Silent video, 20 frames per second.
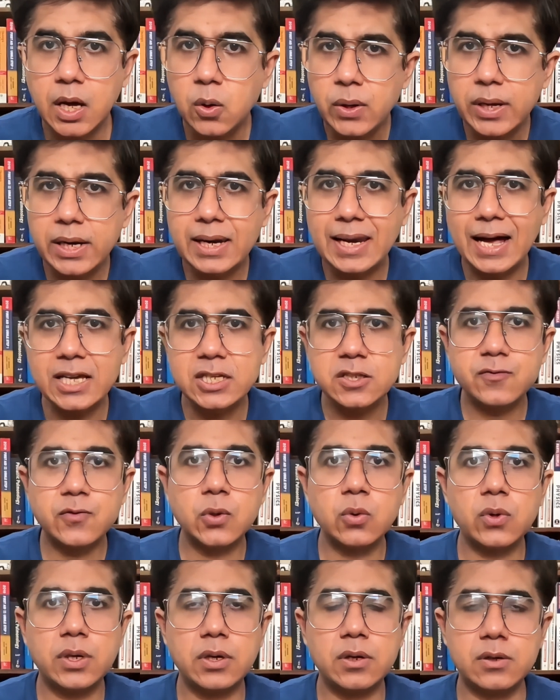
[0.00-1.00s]
Now, in last
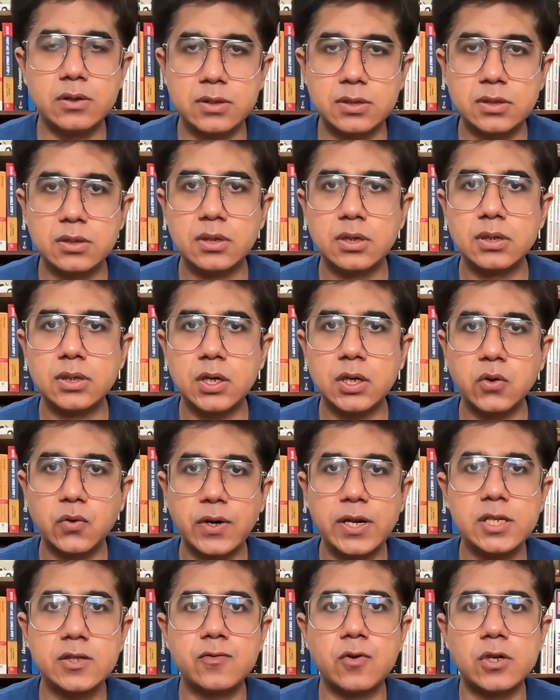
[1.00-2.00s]
few years, the
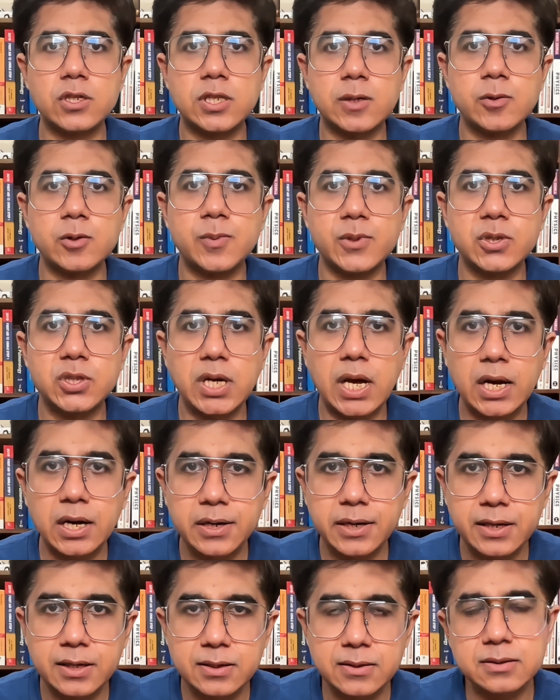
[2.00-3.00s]
craze for
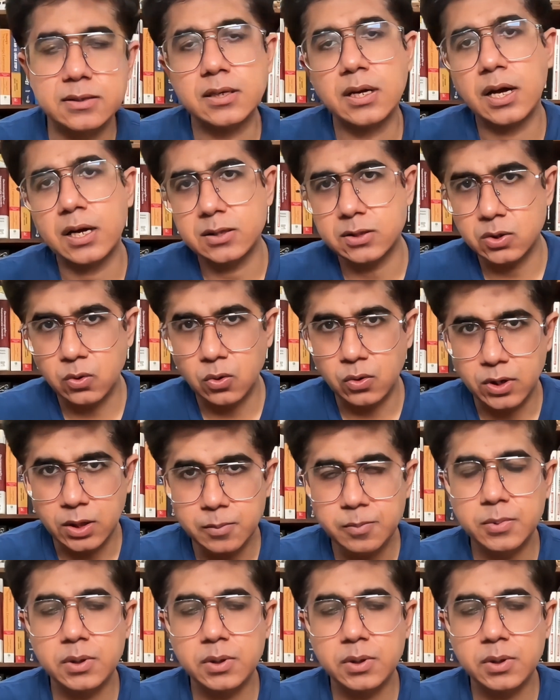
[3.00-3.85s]
subspecialties has grown